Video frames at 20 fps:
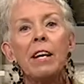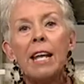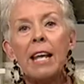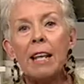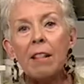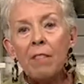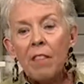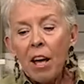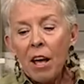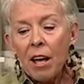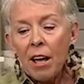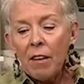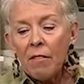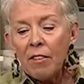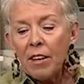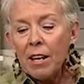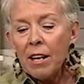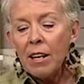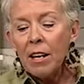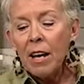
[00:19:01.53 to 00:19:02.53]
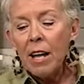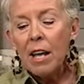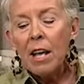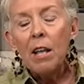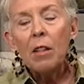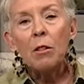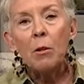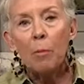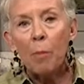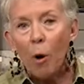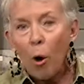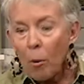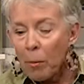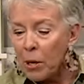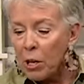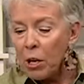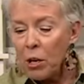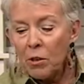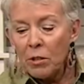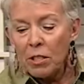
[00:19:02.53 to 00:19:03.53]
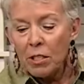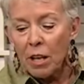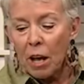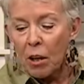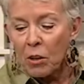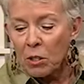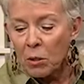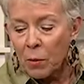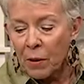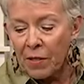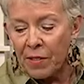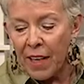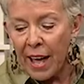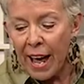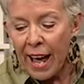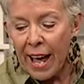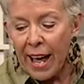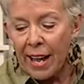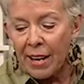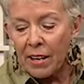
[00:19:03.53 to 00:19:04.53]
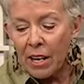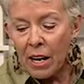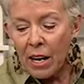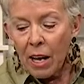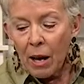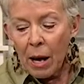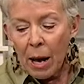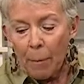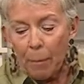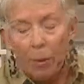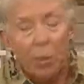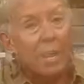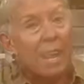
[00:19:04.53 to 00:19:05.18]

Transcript: in the oven, the barbecue sauce with that. I put